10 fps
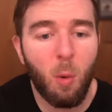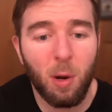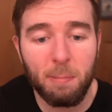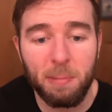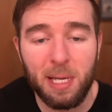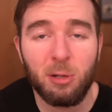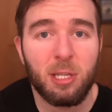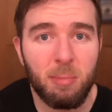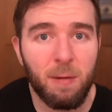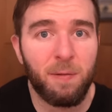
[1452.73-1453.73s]
what
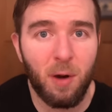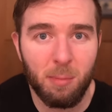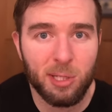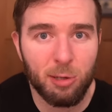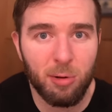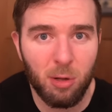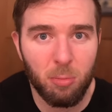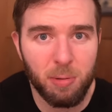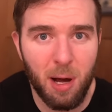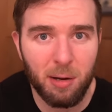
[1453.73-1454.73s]
appeared to be
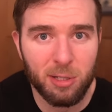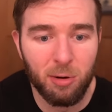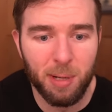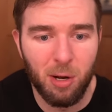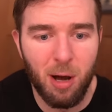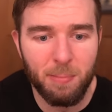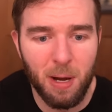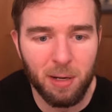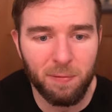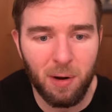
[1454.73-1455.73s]
pharmaceutical bottles from a
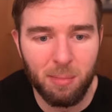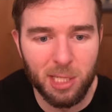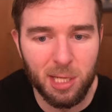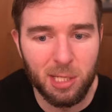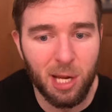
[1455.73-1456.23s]
compounding pharmacy.